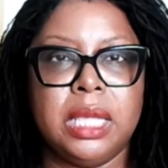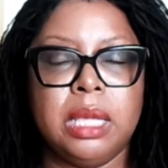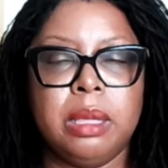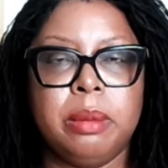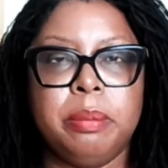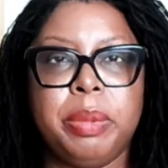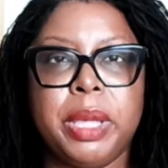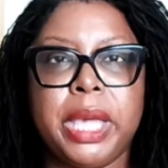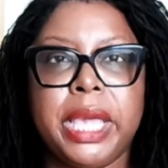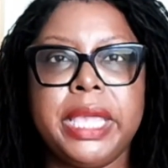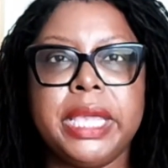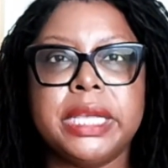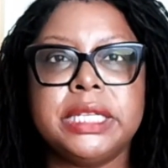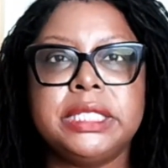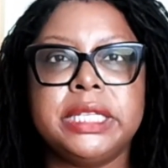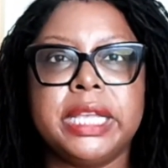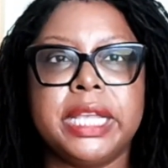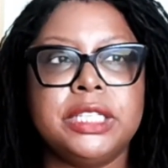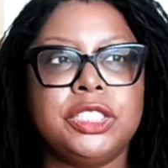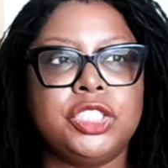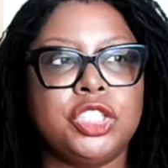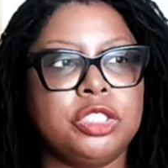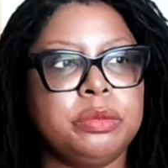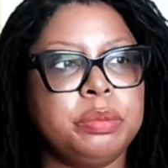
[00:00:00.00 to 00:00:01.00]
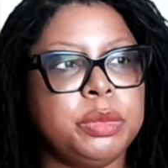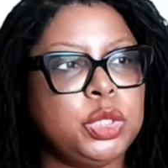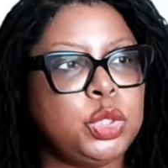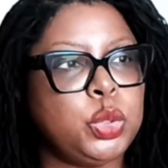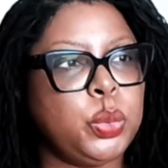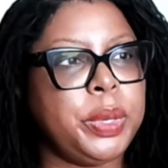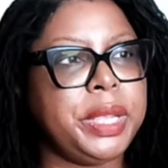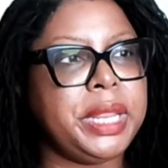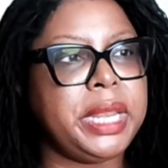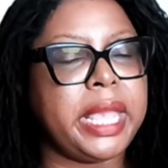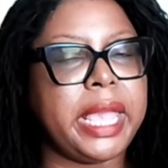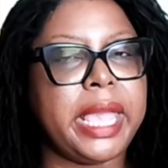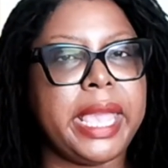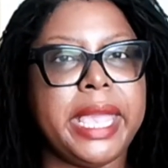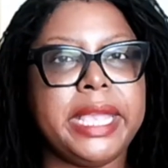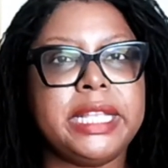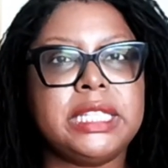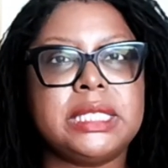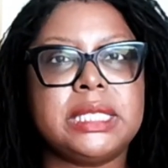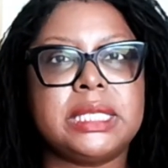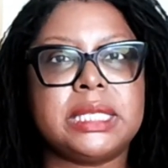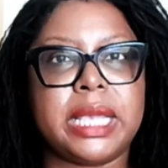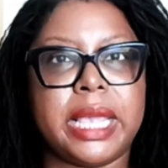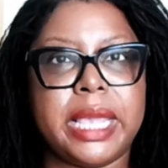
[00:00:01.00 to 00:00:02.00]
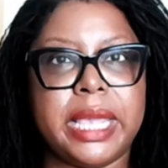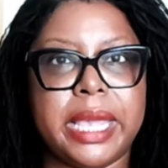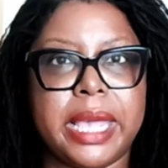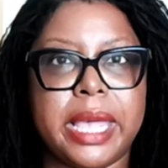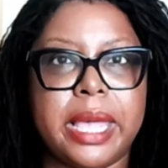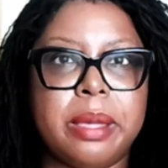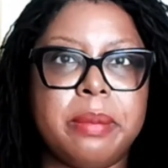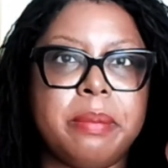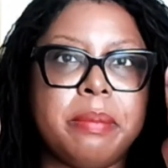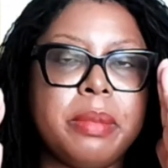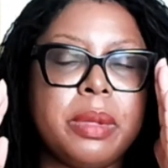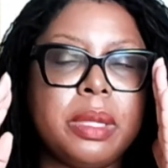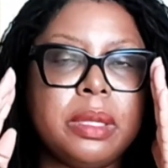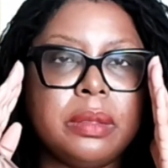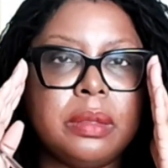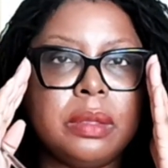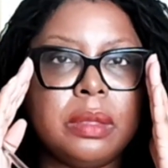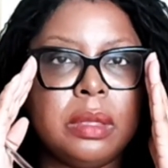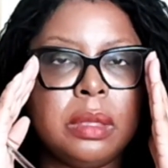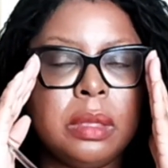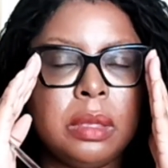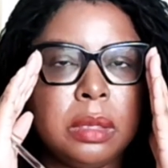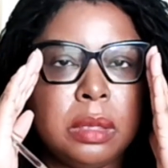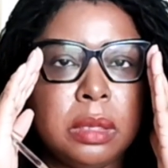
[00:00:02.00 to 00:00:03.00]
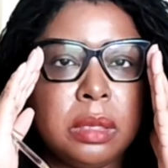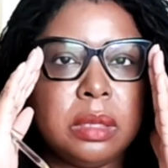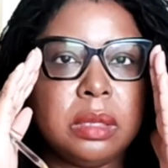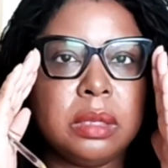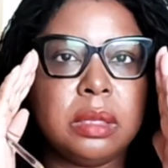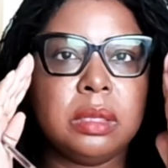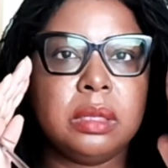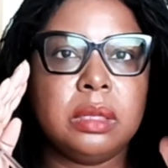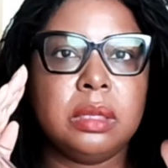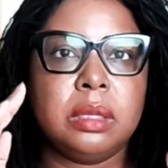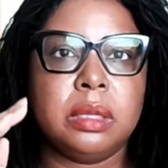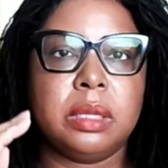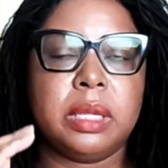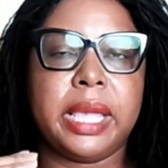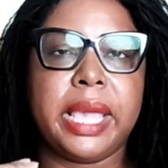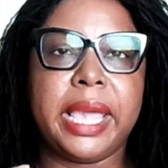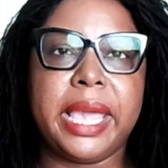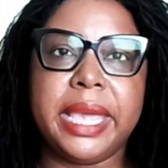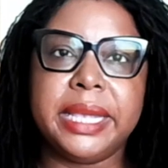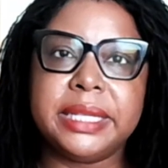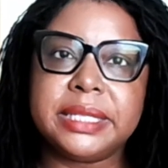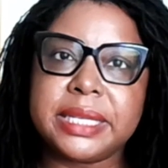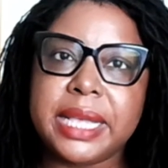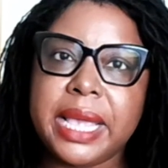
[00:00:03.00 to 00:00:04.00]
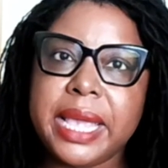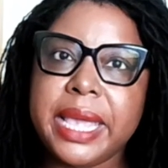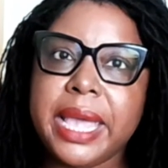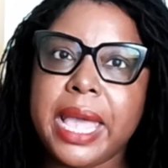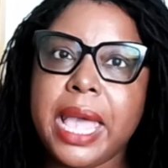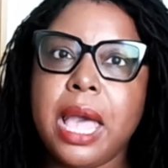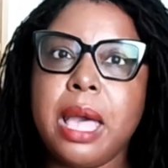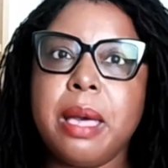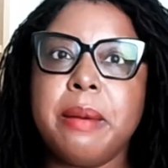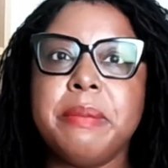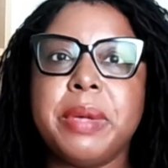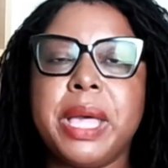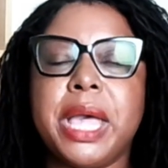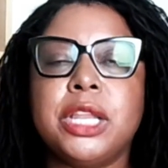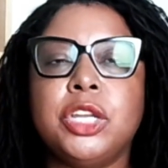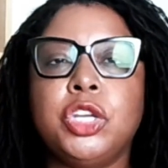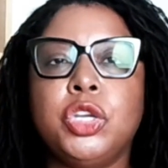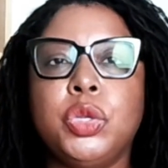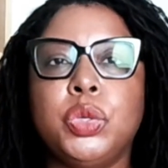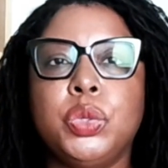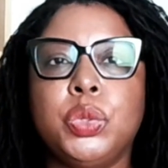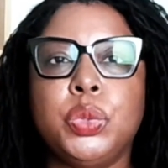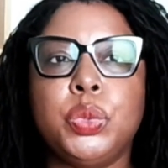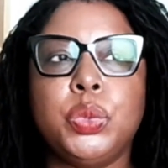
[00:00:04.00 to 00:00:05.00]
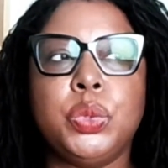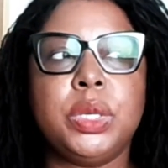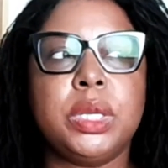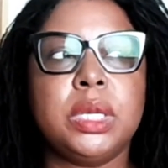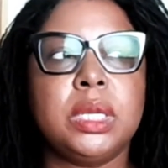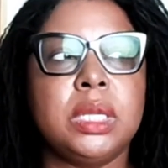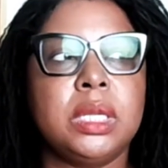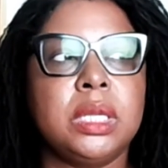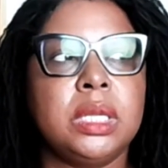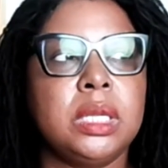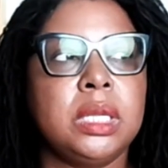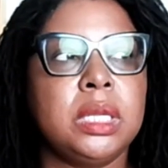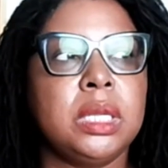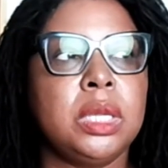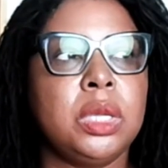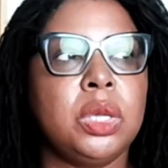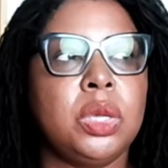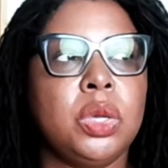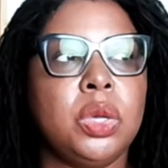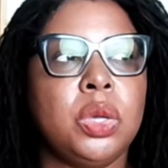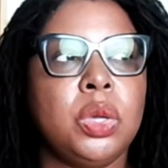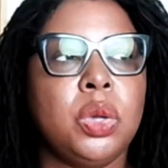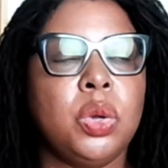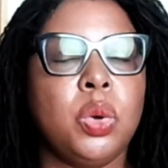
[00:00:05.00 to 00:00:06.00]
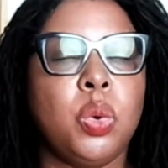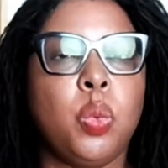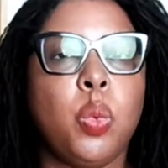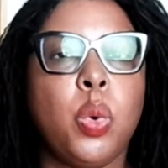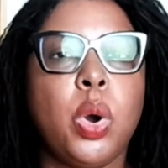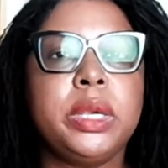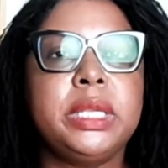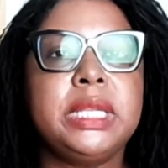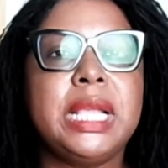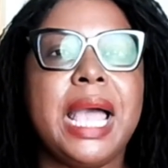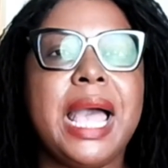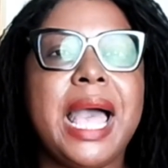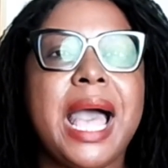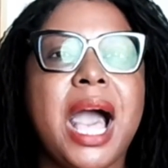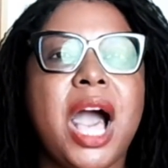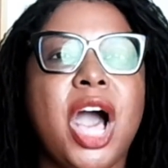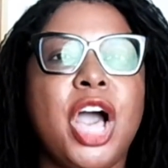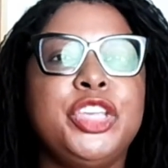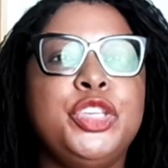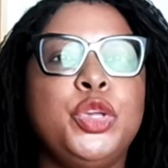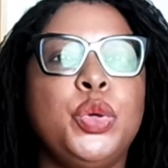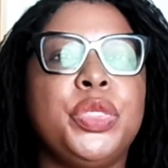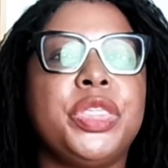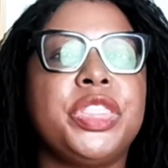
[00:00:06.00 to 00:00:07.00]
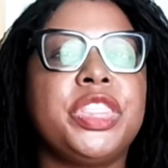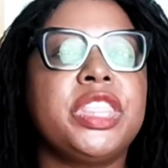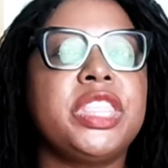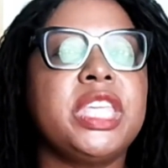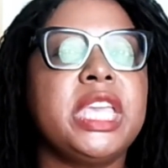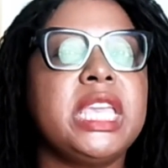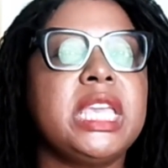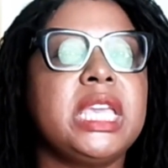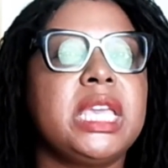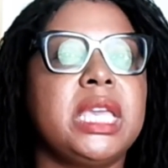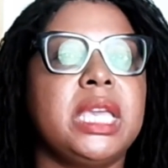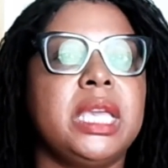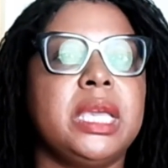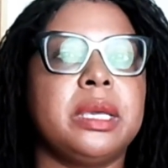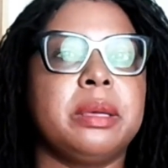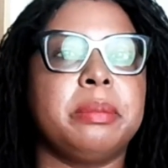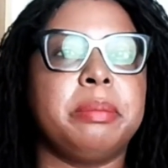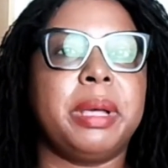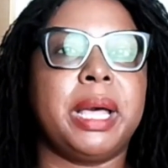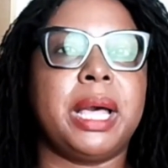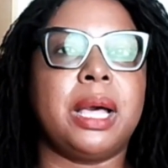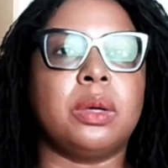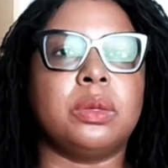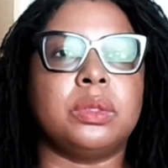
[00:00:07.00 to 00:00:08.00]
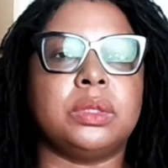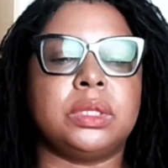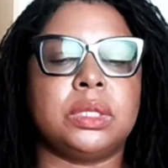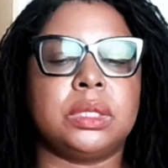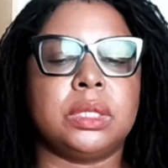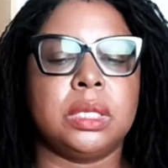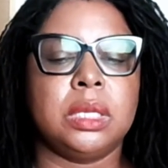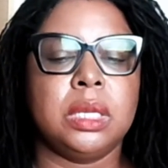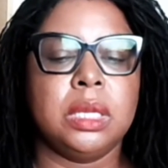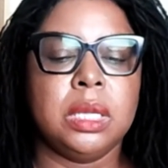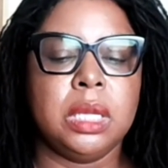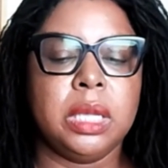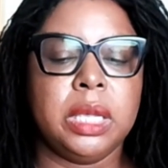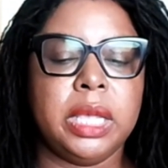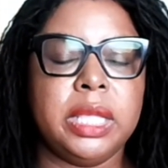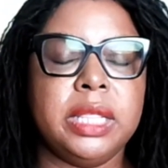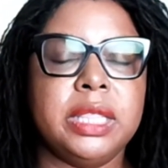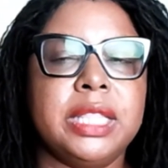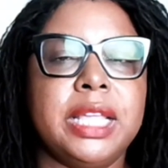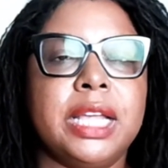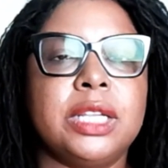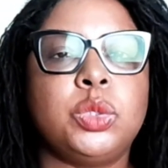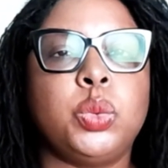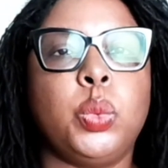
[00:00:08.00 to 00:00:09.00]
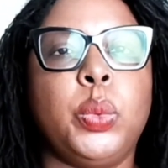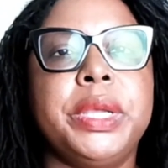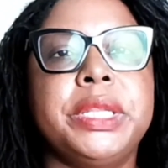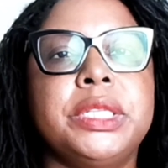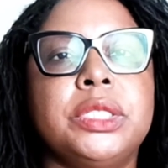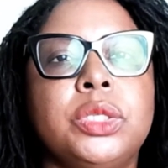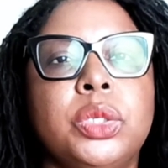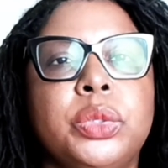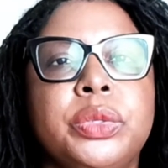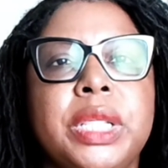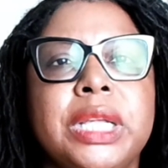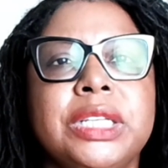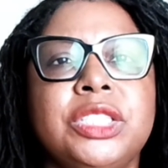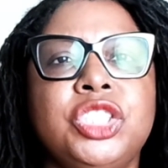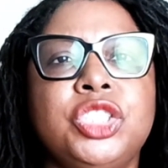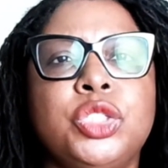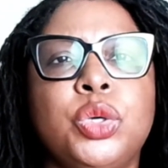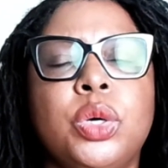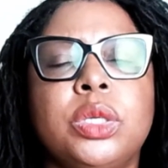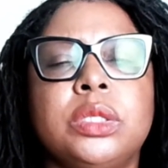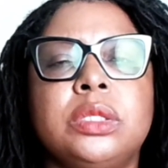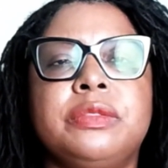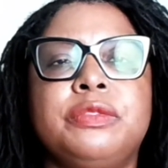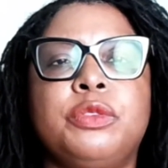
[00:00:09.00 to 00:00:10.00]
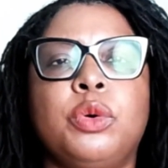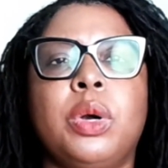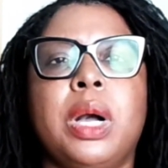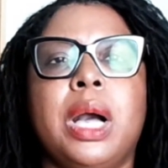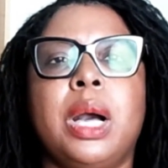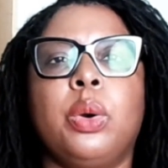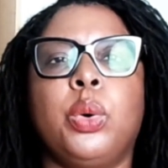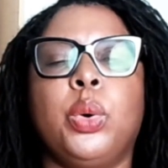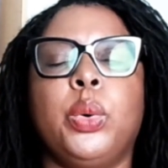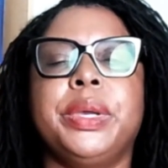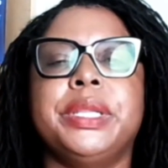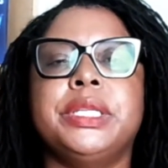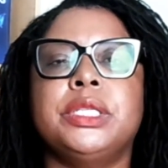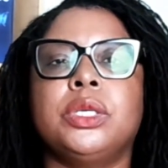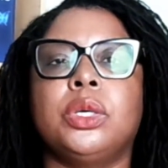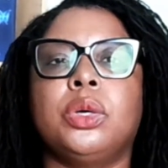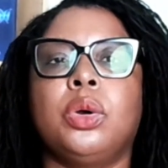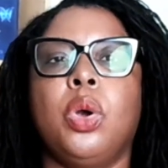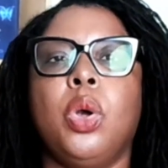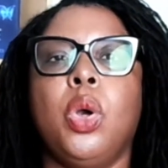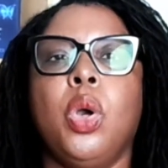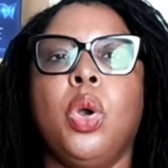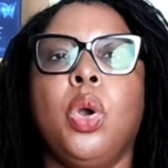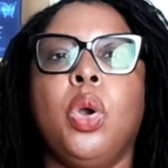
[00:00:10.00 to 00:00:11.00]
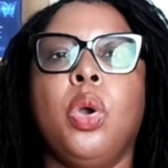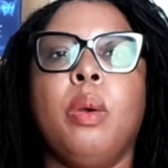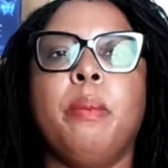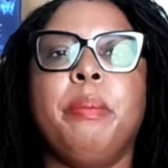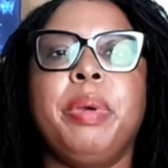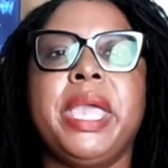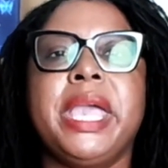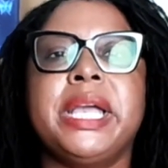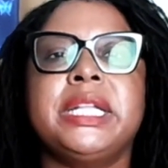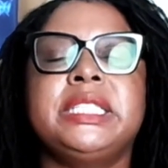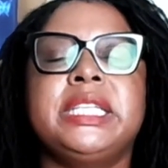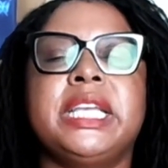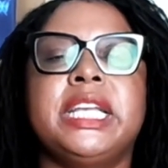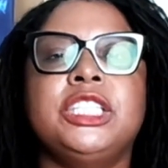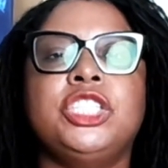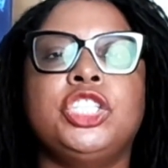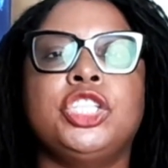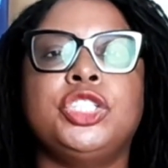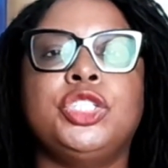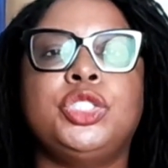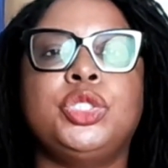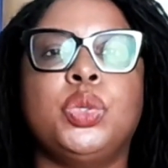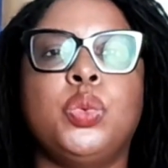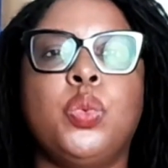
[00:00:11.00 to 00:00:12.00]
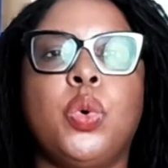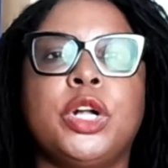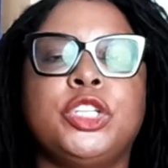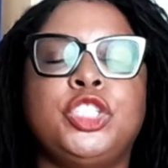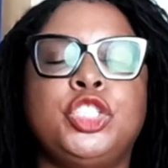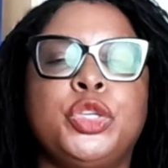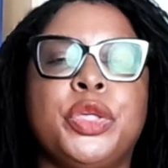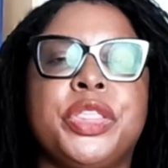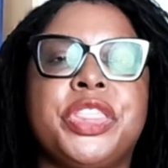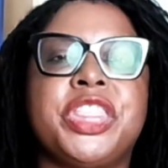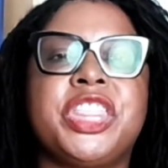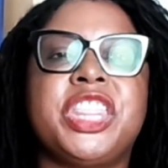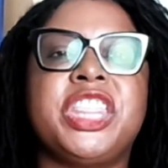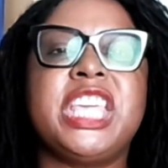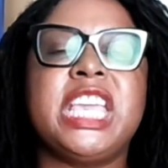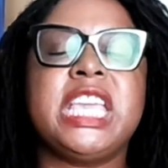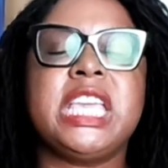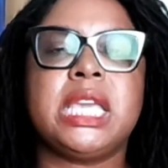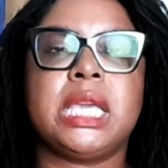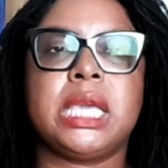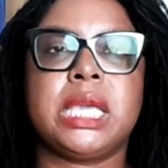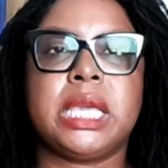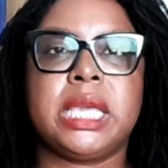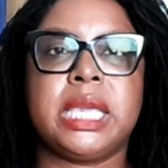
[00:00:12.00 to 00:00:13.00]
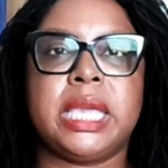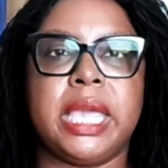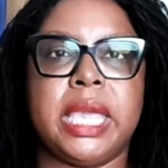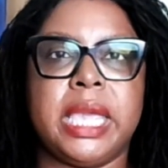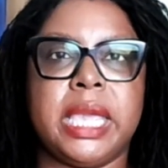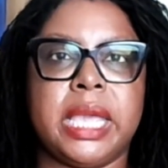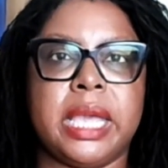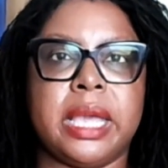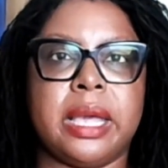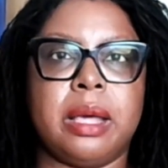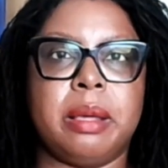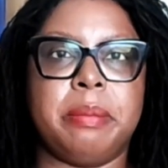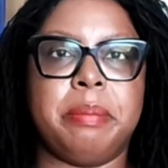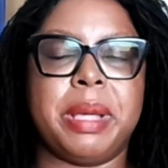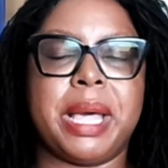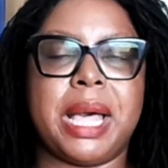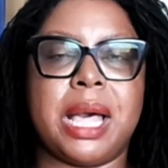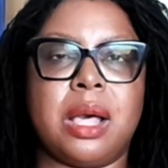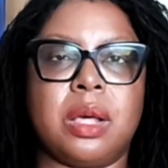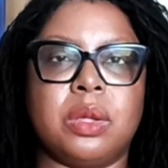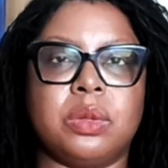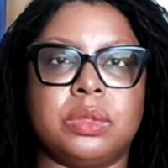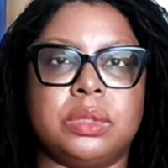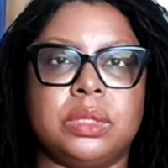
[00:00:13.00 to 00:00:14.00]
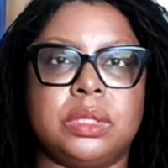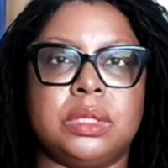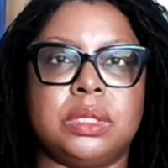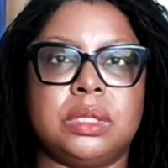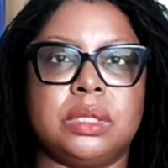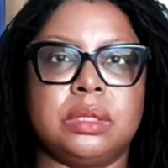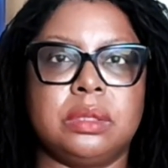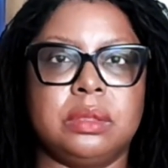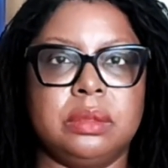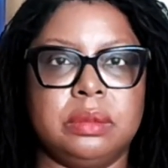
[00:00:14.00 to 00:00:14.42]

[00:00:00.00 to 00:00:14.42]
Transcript: Pay attention between 8 a.m. and noon. What are you thinking about in that window, that short 4-hour window? Pay attention to what you're thinking about.